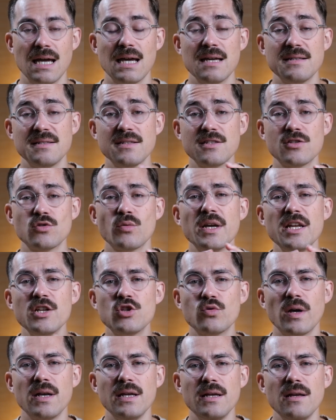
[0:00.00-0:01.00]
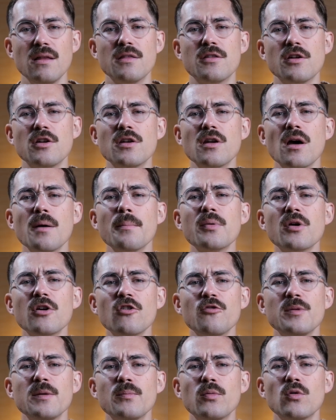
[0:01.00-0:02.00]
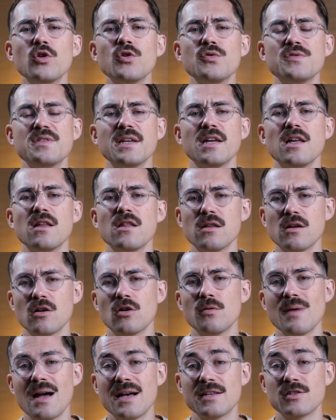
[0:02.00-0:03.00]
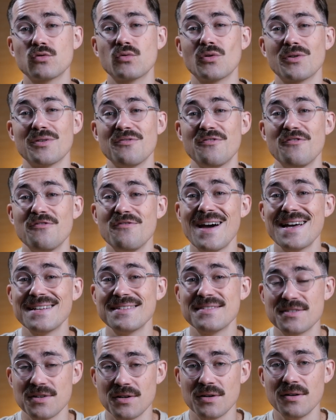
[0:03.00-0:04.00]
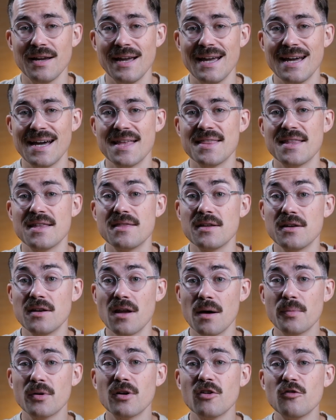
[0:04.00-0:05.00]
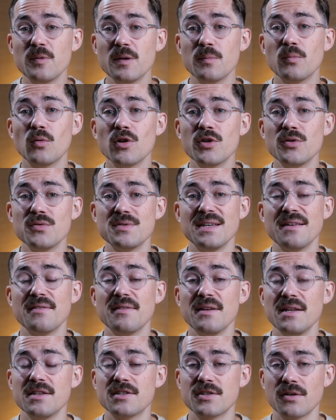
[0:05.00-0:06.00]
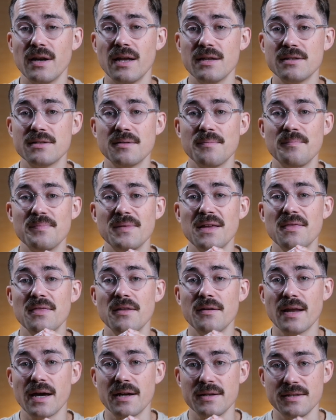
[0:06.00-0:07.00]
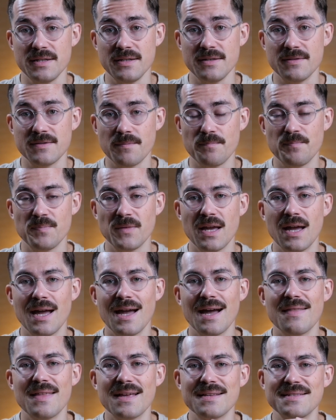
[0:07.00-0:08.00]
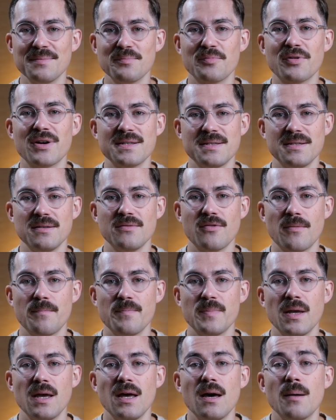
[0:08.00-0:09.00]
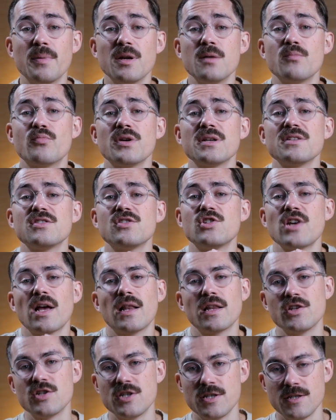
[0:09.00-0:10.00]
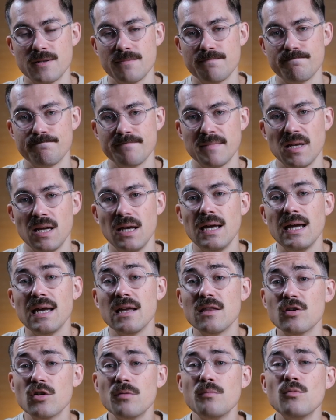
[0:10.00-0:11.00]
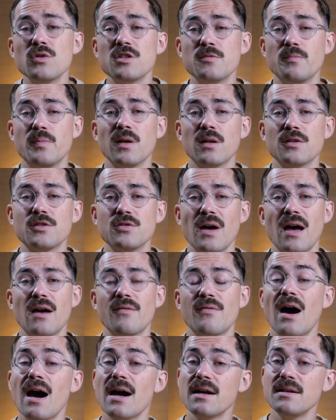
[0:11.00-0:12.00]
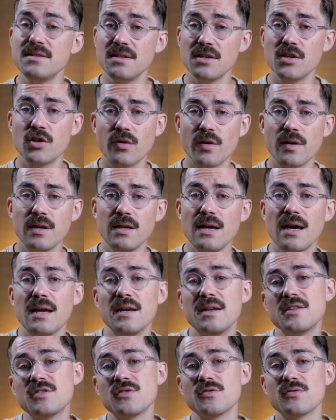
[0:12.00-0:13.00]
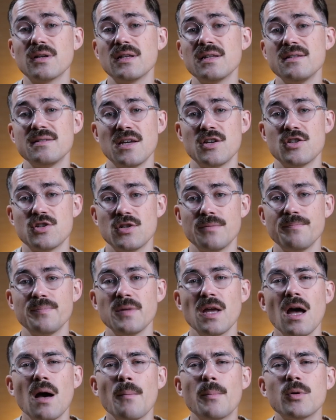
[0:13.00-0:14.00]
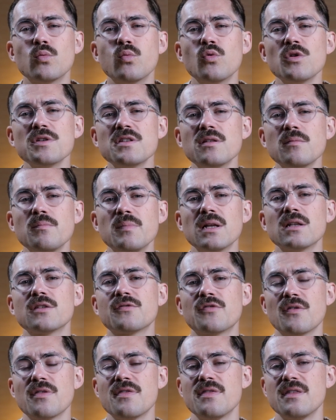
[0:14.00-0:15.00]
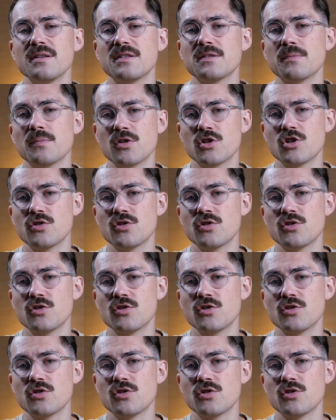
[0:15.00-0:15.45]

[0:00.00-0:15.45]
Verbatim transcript: Since 2020, the number of people using Ethereum has grown faster than the number of people using the internet in the 90s. That's impressive, but it brings challenges. Ethereum was built to have high security and decentralization, but wasn't built for this much